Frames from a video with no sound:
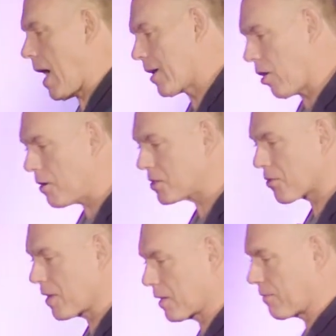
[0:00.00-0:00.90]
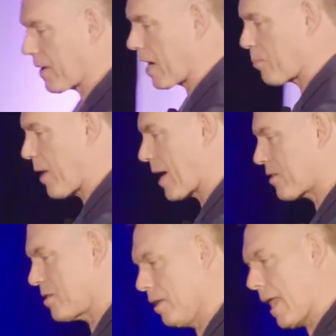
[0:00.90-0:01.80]
I could also think of
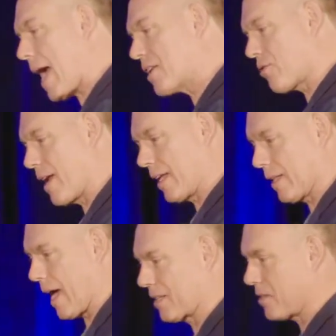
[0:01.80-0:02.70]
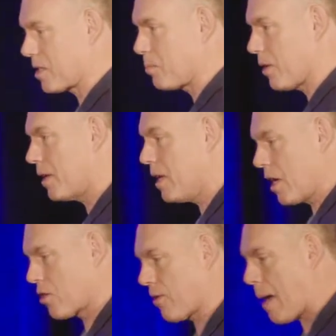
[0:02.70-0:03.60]
chiropractors that lack training, lack discipline,
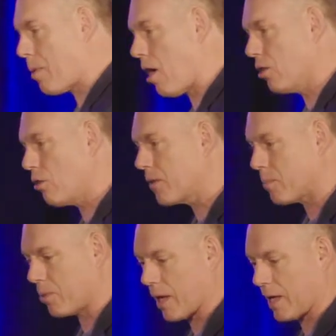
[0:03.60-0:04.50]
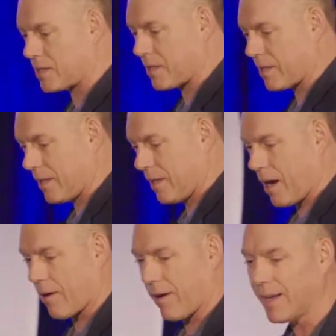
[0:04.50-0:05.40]
crap all over the place,
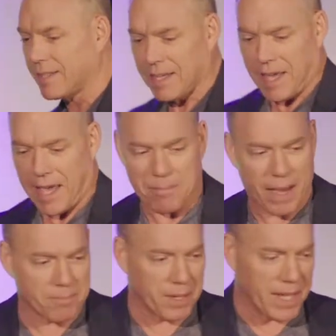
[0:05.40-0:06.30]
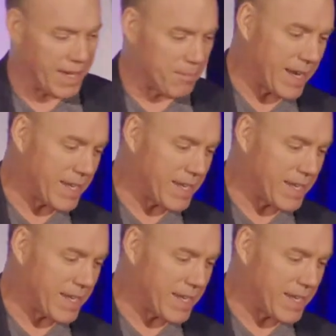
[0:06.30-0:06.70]
all right, and might, be, and